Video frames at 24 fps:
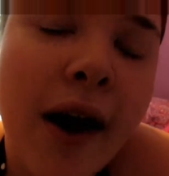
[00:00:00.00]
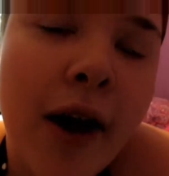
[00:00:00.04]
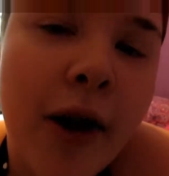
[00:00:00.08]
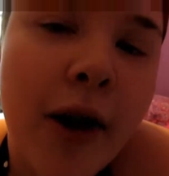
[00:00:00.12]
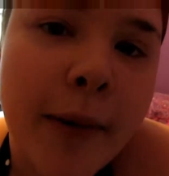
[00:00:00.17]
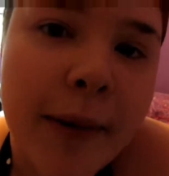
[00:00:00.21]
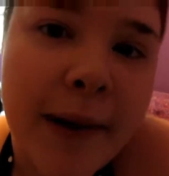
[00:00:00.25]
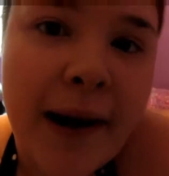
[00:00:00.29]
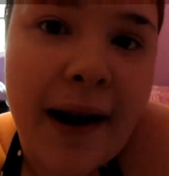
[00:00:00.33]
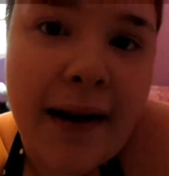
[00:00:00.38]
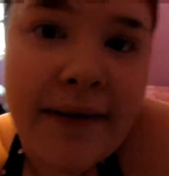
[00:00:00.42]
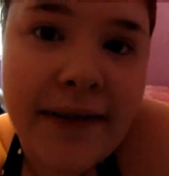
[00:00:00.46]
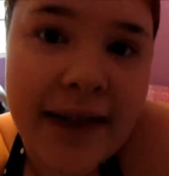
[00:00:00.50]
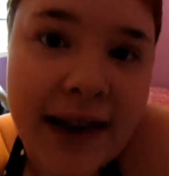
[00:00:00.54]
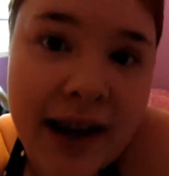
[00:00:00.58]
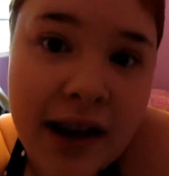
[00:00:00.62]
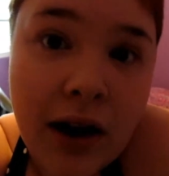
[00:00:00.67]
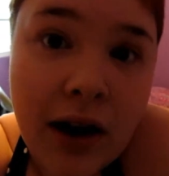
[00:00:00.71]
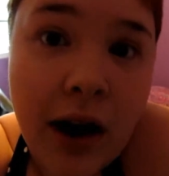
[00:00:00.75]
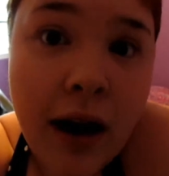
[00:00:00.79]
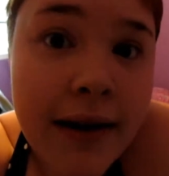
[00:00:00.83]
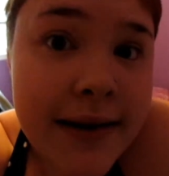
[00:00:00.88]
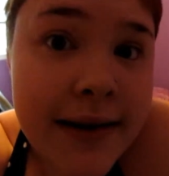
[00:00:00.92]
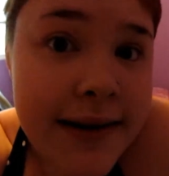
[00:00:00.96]
Hope you're having
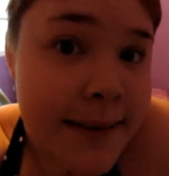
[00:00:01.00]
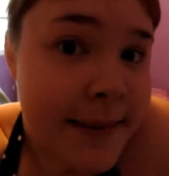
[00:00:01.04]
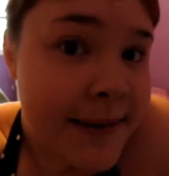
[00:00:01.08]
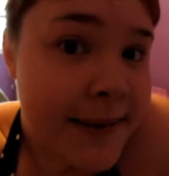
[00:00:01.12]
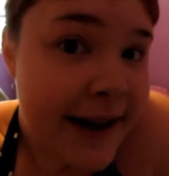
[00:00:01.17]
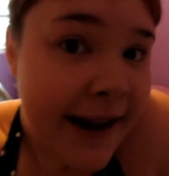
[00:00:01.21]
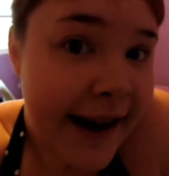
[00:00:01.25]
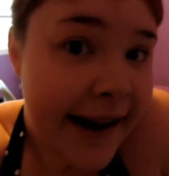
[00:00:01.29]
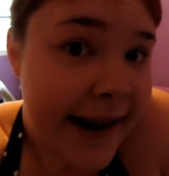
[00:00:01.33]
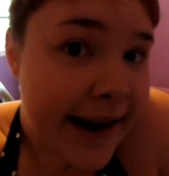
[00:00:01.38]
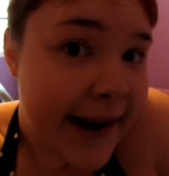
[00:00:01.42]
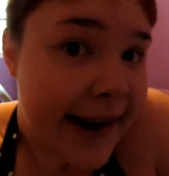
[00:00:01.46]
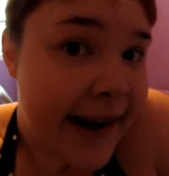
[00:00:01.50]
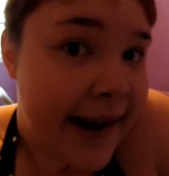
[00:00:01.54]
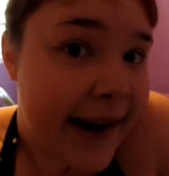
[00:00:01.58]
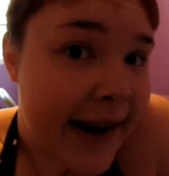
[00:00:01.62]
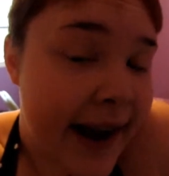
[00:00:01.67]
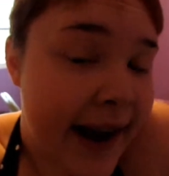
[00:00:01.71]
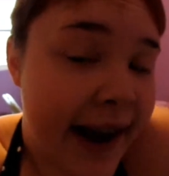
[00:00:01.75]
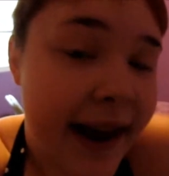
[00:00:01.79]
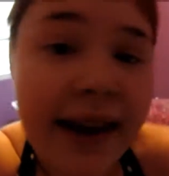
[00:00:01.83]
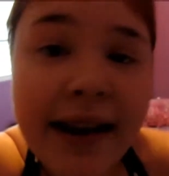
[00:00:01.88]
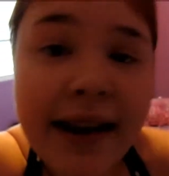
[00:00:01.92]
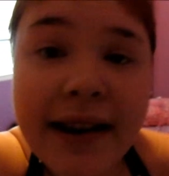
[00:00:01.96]
an awesome day
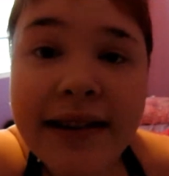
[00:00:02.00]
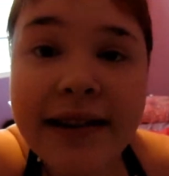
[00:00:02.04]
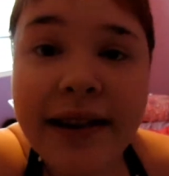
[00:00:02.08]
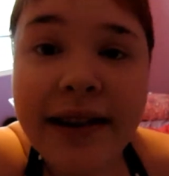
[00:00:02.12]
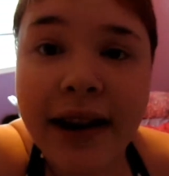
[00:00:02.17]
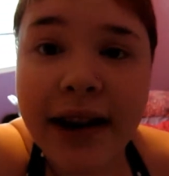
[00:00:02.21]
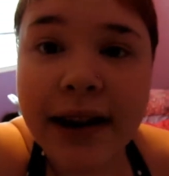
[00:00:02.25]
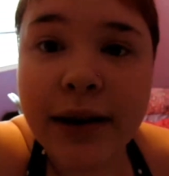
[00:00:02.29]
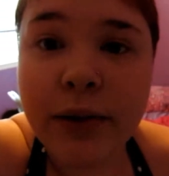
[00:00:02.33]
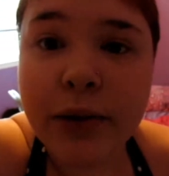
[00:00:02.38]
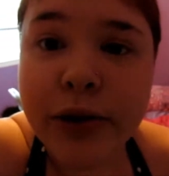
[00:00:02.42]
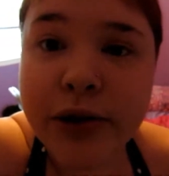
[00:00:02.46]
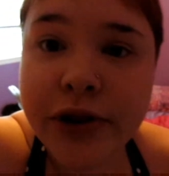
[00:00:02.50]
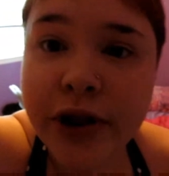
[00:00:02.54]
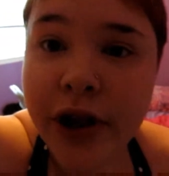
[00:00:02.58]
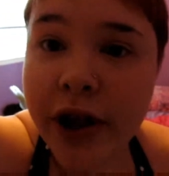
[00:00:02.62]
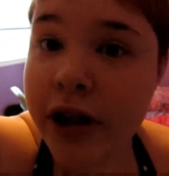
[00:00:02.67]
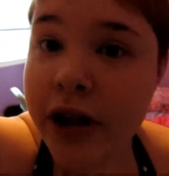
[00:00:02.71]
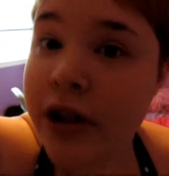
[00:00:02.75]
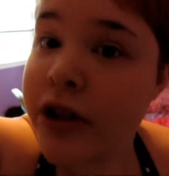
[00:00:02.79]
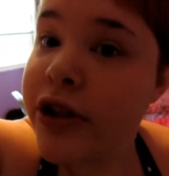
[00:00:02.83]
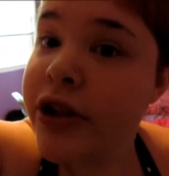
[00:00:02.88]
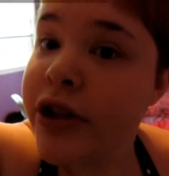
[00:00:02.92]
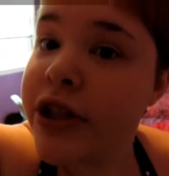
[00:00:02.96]
and I will
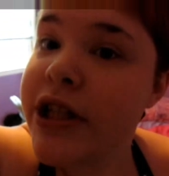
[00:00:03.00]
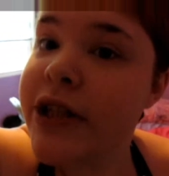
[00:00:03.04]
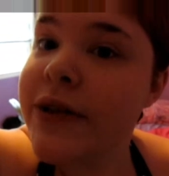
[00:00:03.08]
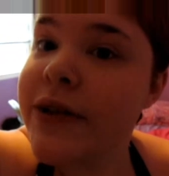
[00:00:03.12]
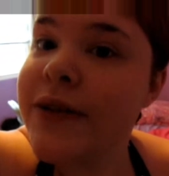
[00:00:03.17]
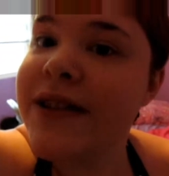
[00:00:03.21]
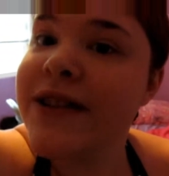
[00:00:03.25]
talk to you